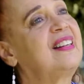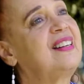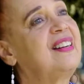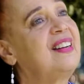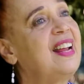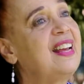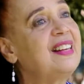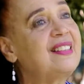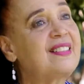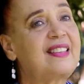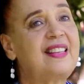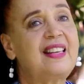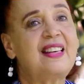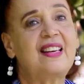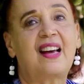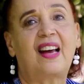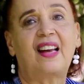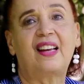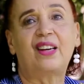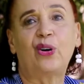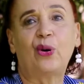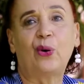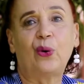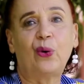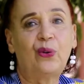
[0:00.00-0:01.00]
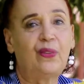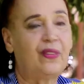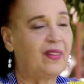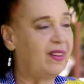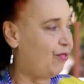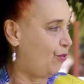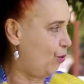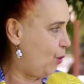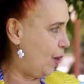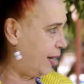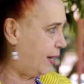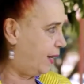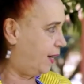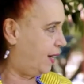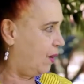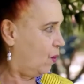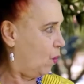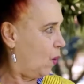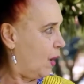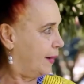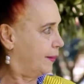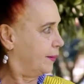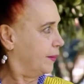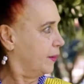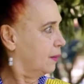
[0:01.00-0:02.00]
next thing I know, they've won an
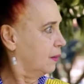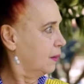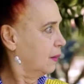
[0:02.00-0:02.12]
award.